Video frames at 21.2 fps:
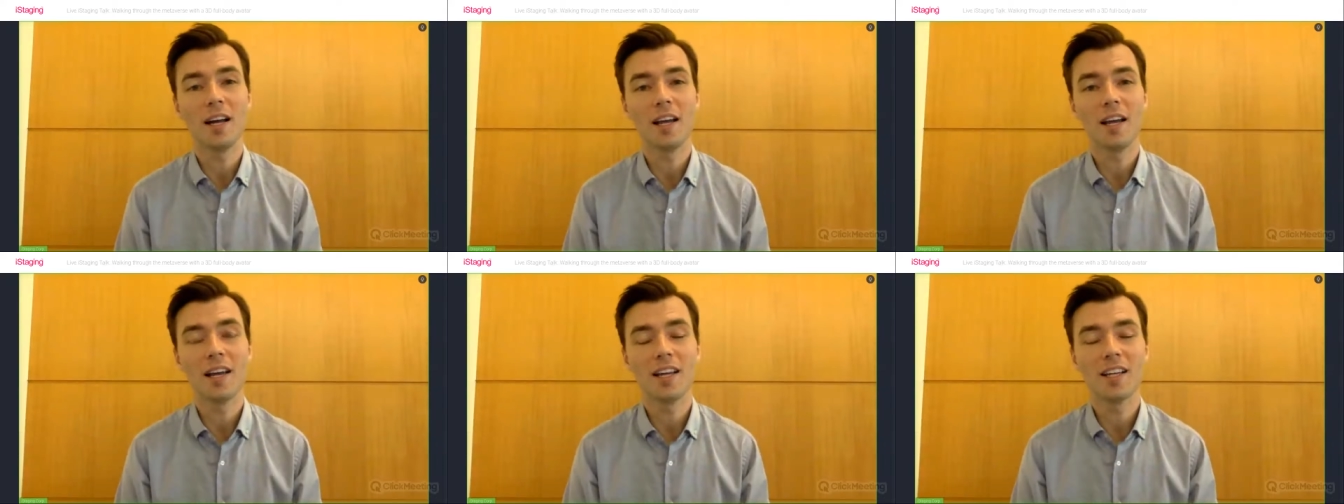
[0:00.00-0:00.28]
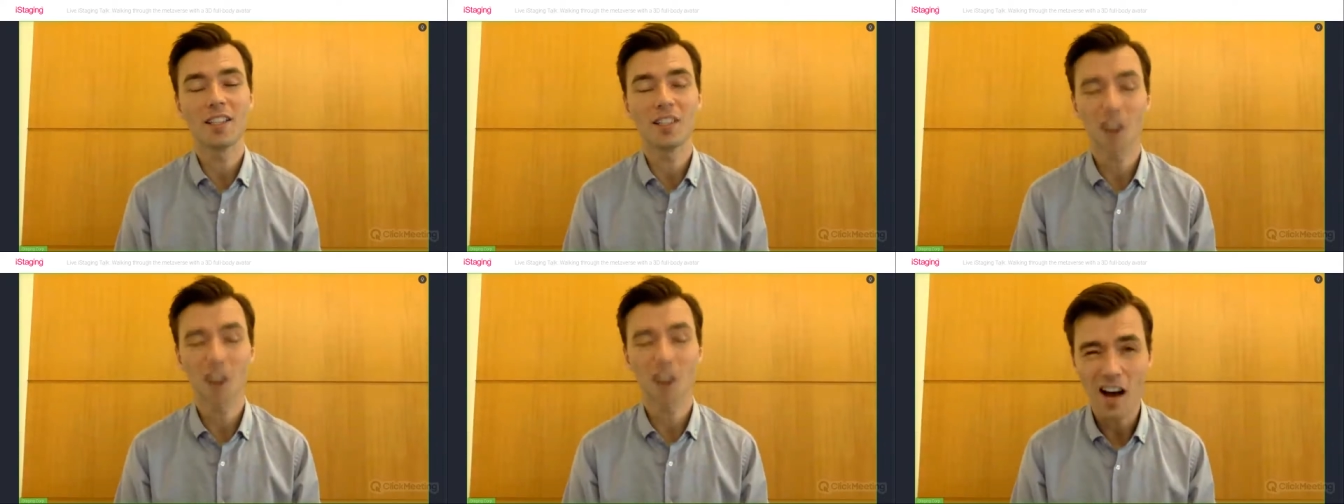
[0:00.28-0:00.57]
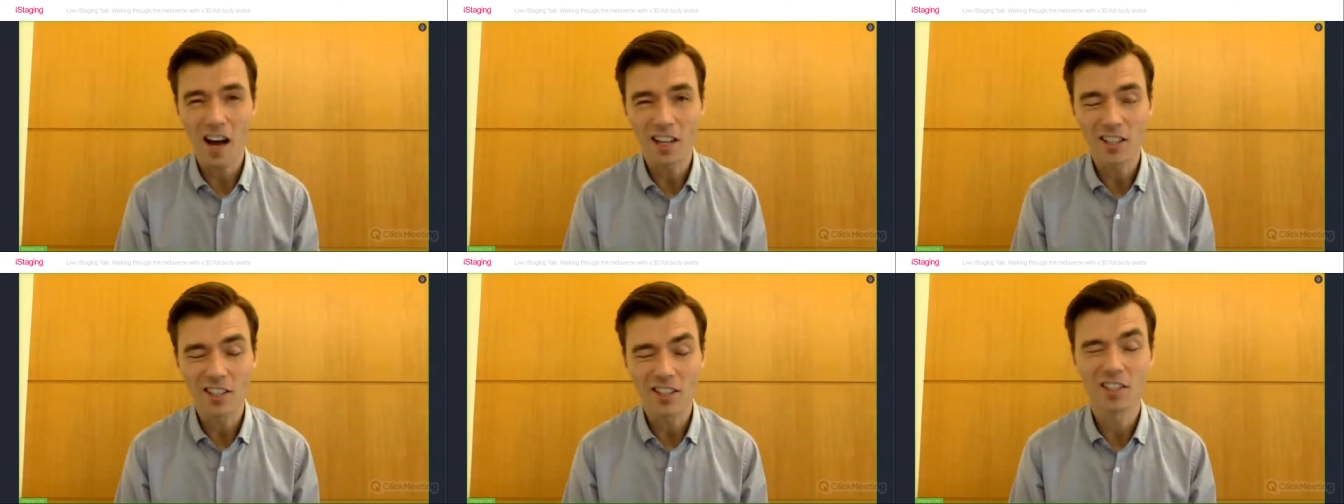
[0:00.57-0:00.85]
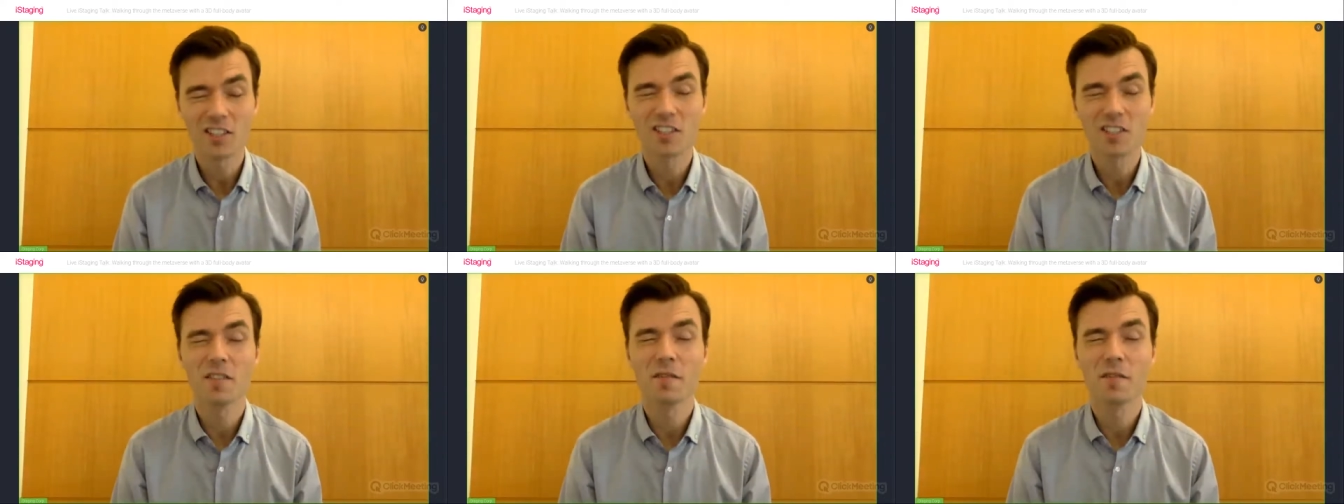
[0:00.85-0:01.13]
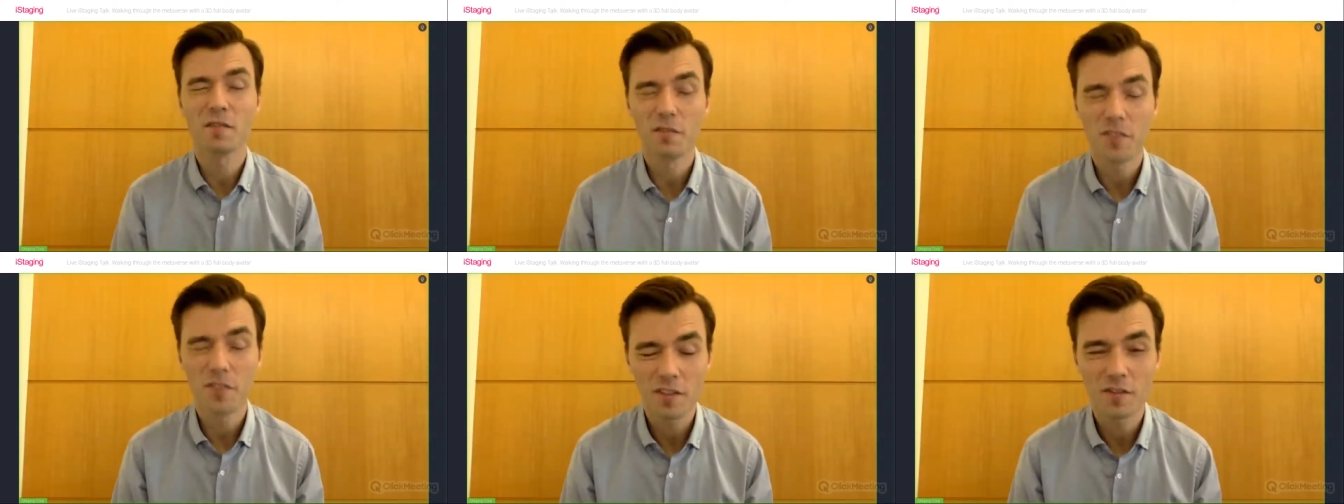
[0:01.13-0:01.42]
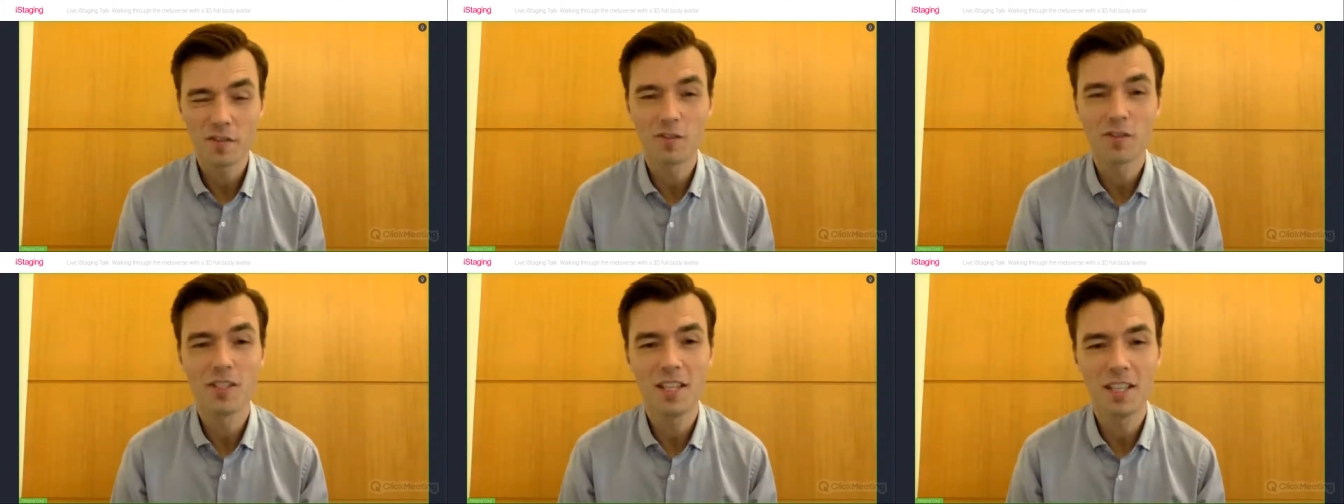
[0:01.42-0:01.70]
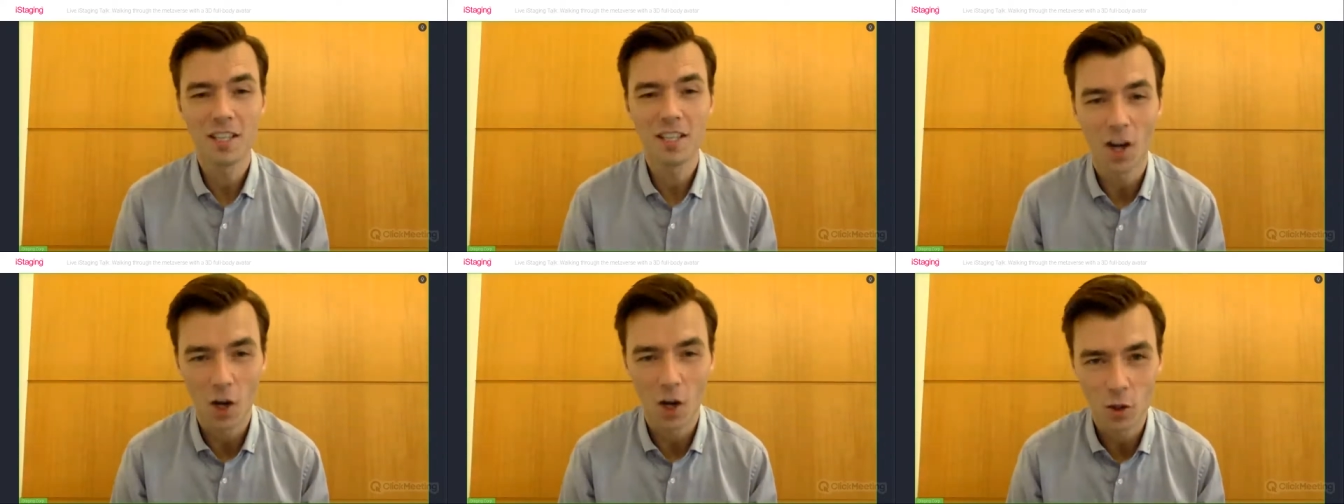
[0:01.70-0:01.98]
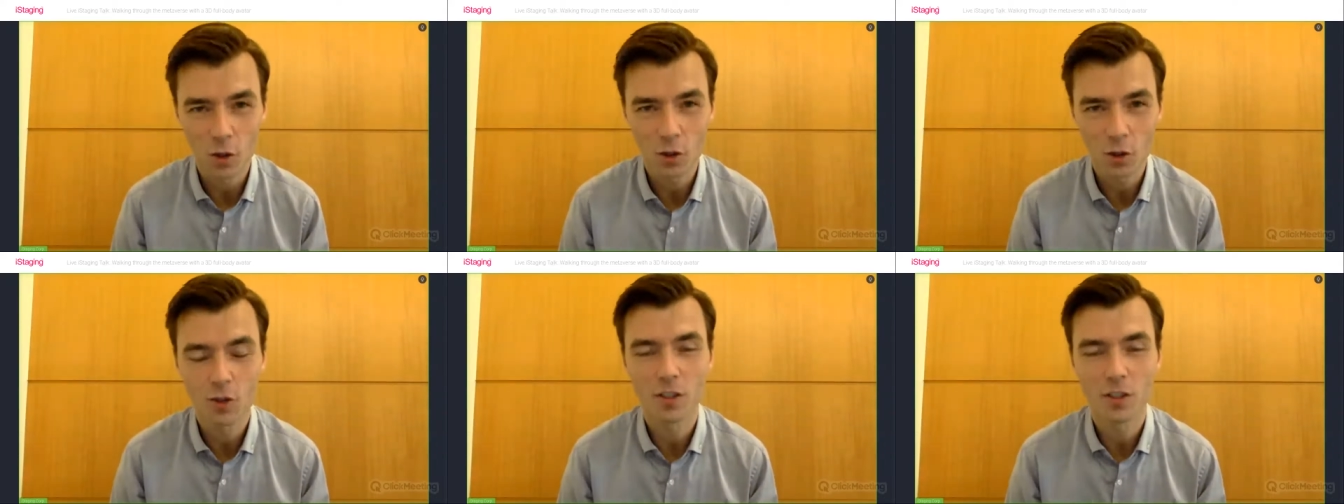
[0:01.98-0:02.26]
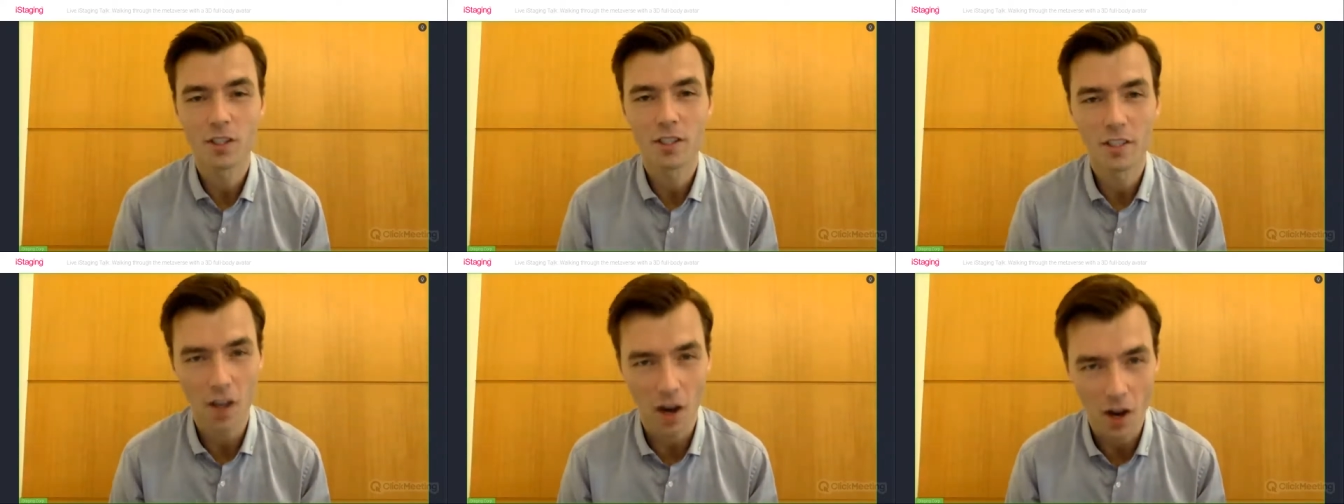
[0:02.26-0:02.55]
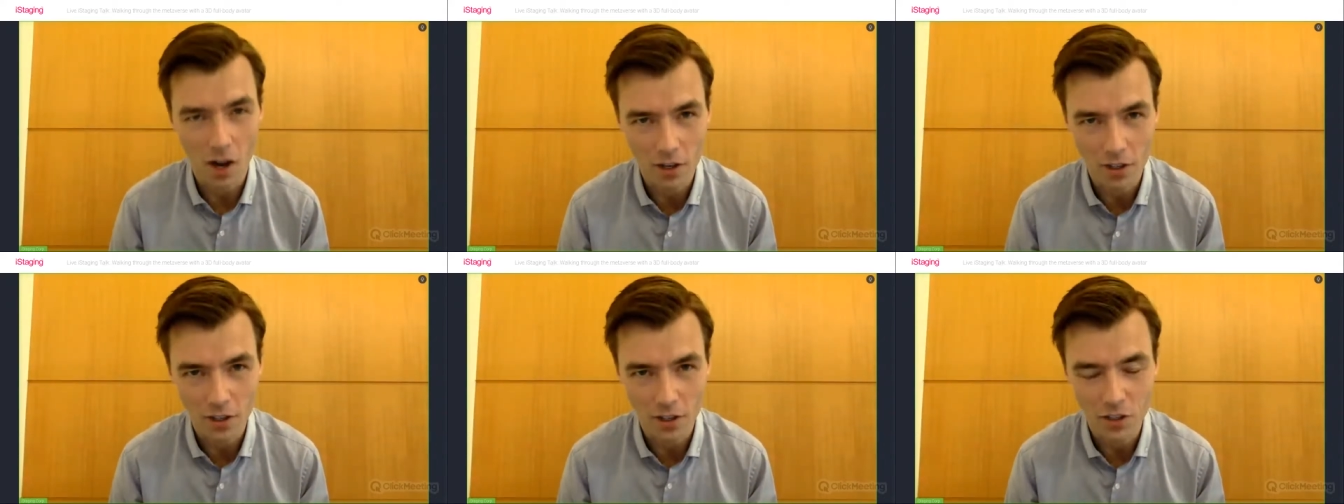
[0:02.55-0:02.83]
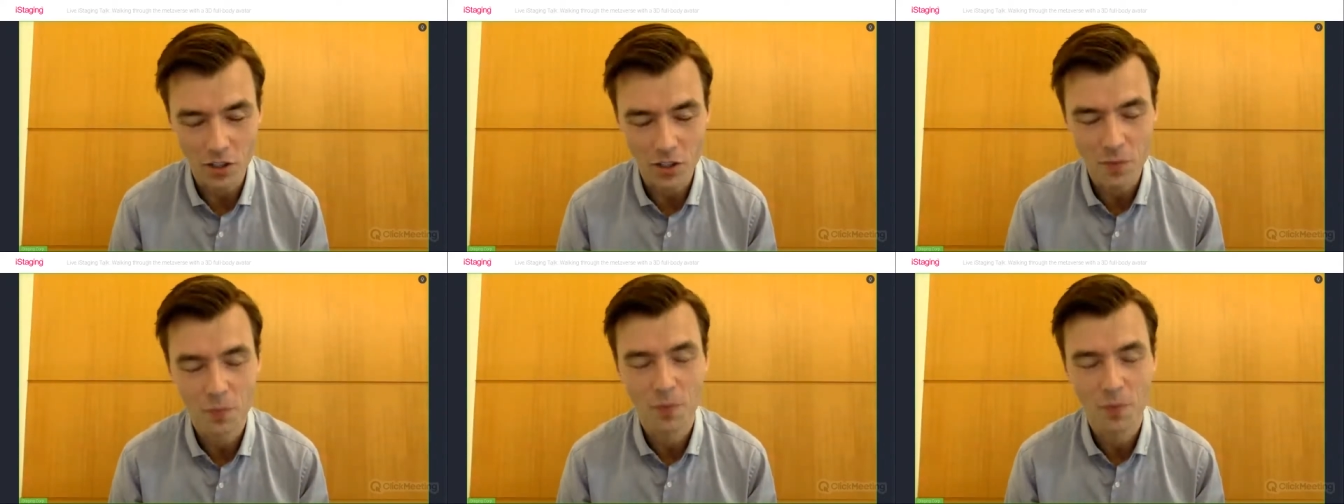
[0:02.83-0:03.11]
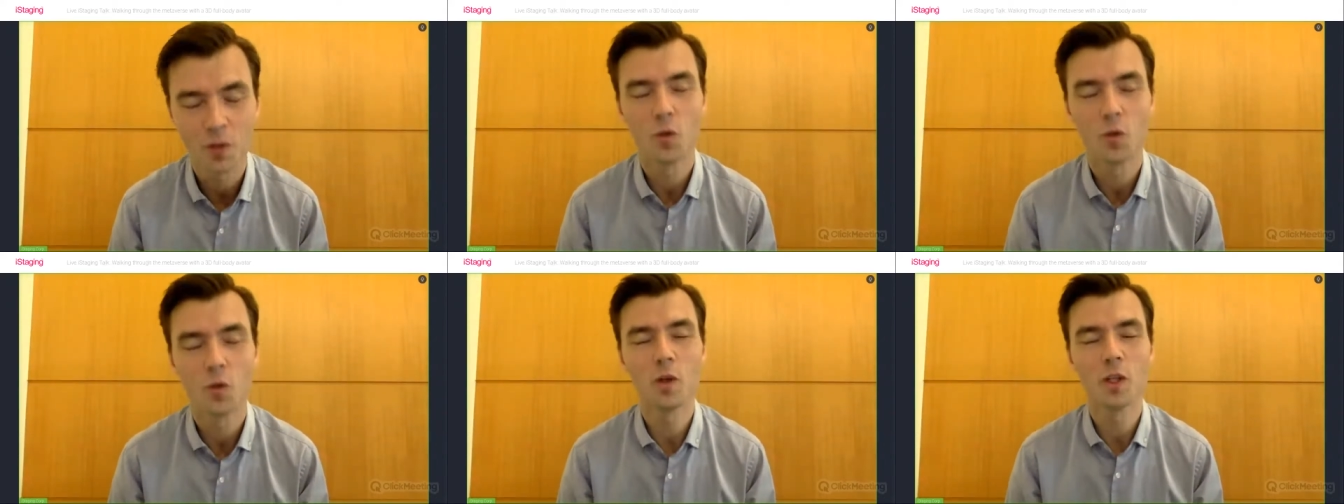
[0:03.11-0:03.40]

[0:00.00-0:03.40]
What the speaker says: it costs $1,500,